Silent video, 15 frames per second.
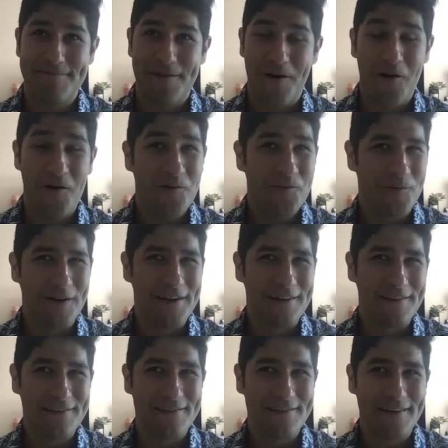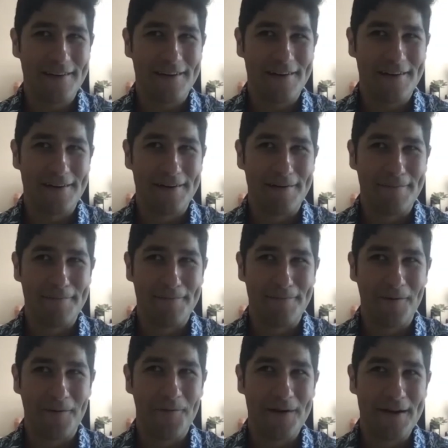always. Um,
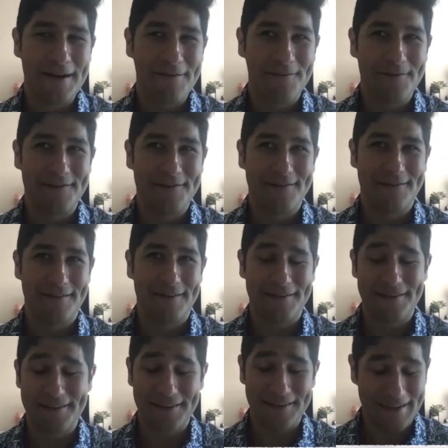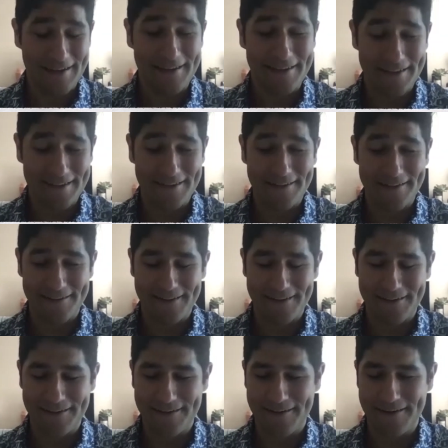when I was a, like a little, little
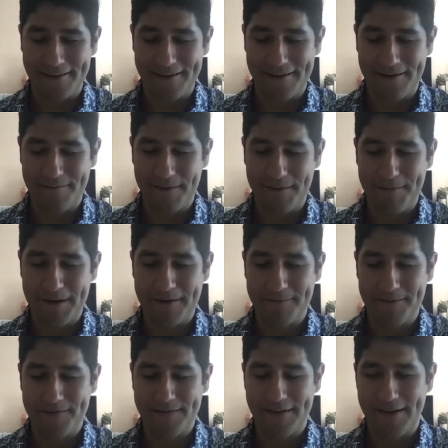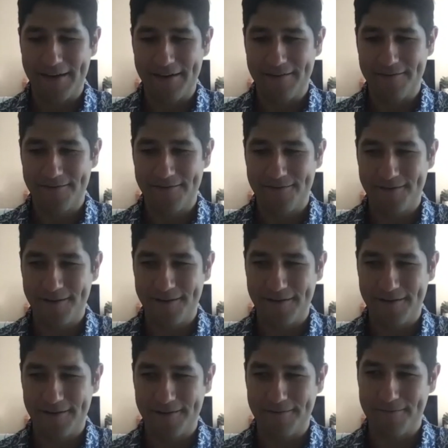kid, uh, my mom used to have
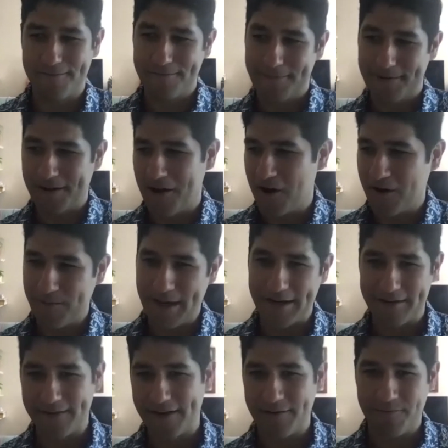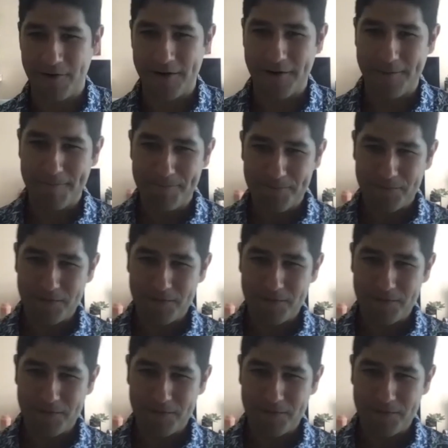uh, an automatic typewriter.